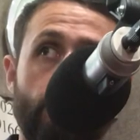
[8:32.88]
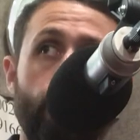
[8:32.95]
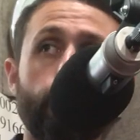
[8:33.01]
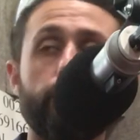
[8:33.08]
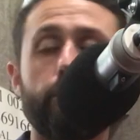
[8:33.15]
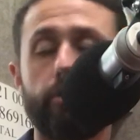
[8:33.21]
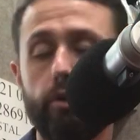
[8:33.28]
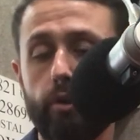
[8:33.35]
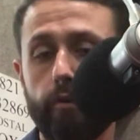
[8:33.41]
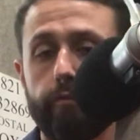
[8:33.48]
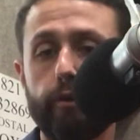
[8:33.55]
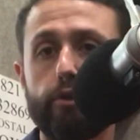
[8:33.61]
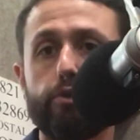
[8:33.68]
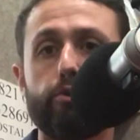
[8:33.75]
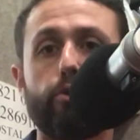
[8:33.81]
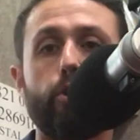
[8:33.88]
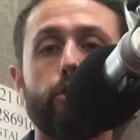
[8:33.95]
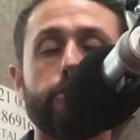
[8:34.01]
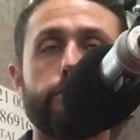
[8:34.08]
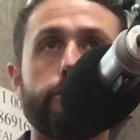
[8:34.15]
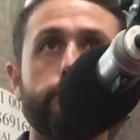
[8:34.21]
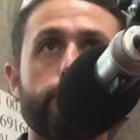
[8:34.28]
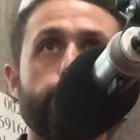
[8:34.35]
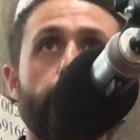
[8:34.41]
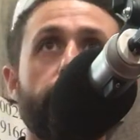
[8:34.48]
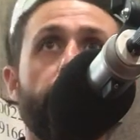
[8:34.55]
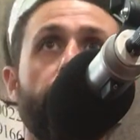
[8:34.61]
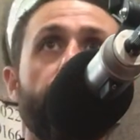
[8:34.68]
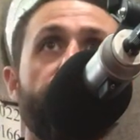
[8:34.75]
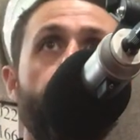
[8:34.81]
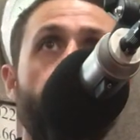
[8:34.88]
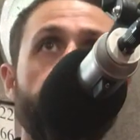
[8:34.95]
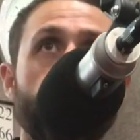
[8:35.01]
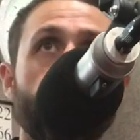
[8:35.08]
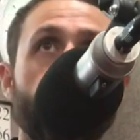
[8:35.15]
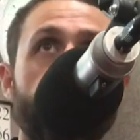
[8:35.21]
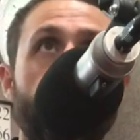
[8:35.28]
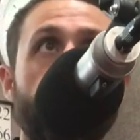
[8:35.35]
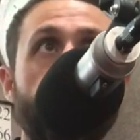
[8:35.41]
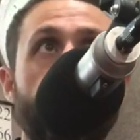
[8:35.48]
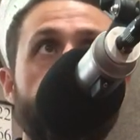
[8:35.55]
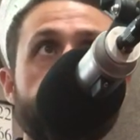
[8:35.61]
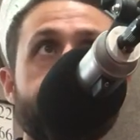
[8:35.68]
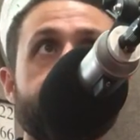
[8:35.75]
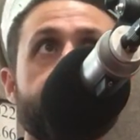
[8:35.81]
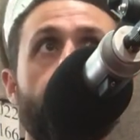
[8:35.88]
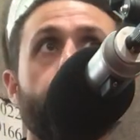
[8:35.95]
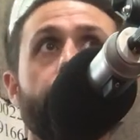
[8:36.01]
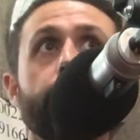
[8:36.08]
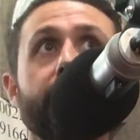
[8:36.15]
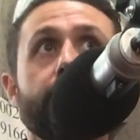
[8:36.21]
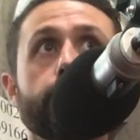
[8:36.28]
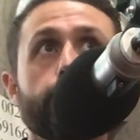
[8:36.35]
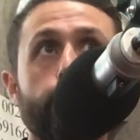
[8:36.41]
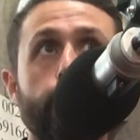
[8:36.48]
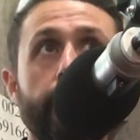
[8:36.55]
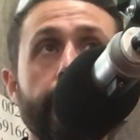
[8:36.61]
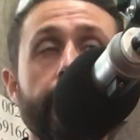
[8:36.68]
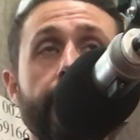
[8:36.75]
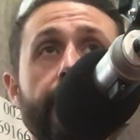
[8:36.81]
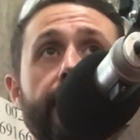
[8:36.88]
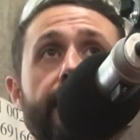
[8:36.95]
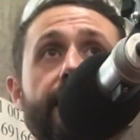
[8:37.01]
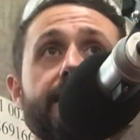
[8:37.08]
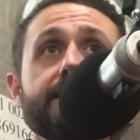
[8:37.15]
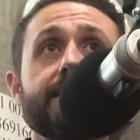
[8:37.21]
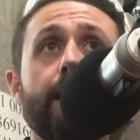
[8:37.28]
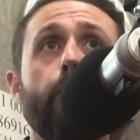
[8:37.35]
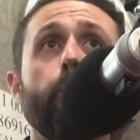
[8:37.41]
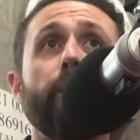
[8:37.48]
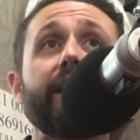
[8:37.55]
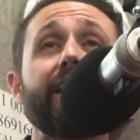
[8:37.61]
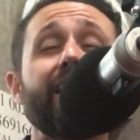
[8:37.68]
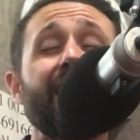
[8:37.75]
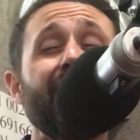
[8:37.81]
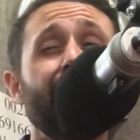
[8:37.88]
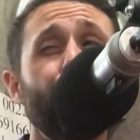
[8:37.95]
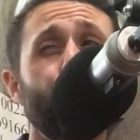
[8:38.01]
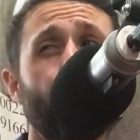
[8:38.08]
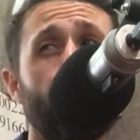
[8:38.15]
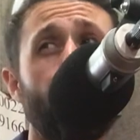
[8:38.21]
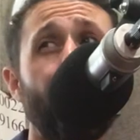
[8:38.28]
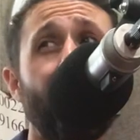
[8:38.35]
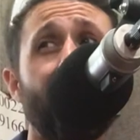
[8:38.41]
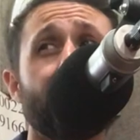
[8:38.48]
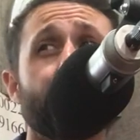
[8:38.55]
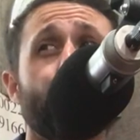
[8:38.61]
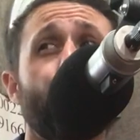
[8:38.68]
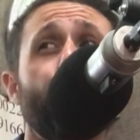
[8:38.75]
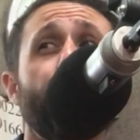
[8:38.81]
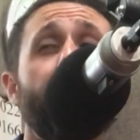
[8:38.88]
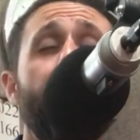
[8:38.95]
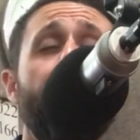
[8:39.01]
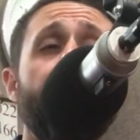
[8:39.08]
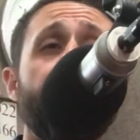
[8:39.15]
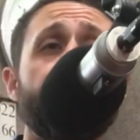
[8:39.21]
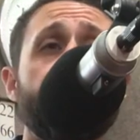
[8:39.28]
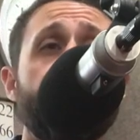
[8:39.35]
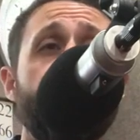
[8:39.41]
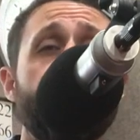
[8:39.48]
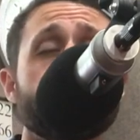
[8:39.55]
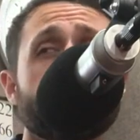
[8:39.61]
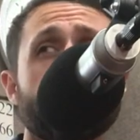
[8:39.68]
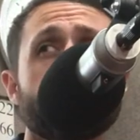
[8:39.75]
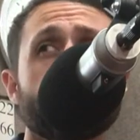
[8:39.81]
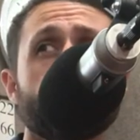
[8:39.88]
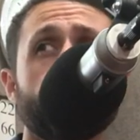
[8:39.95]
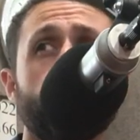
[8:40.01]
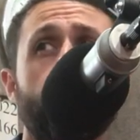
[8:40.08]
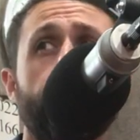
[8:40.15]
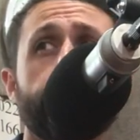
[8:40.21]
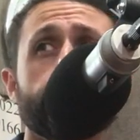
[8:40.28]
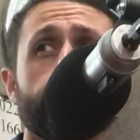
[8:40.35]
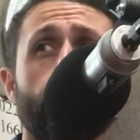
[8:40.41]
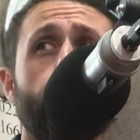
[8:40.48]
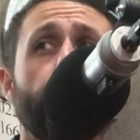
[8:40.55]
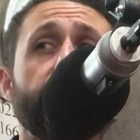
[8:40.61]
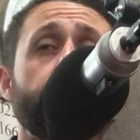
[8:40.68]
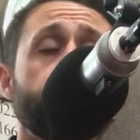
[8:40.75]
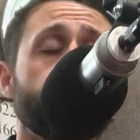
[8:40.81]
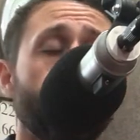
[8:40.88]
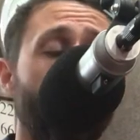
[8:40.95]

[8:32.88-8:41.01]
So with the universal consciousness, we've been finding with our cases that we've been doing is that we can heal the past on a ancestral line. So we can